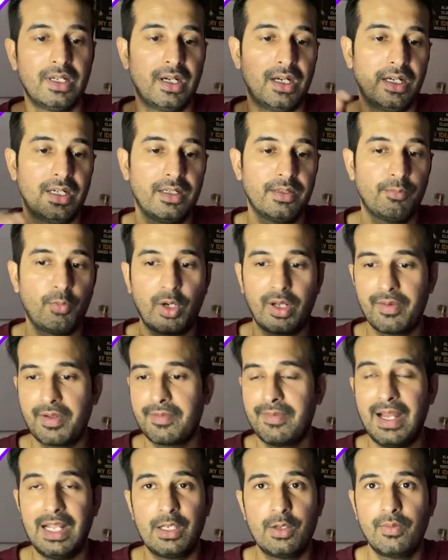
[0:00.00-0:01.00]
uh, whatever
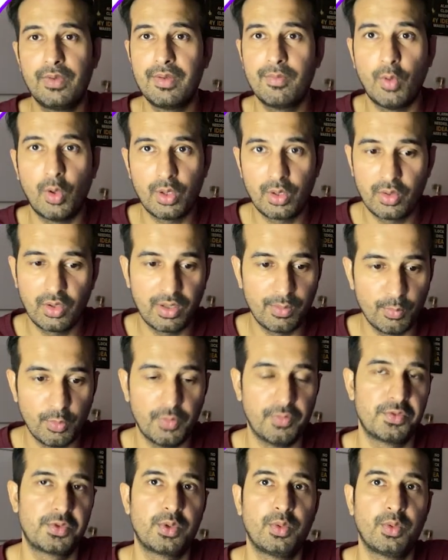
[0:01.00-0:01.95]
value we want to remove.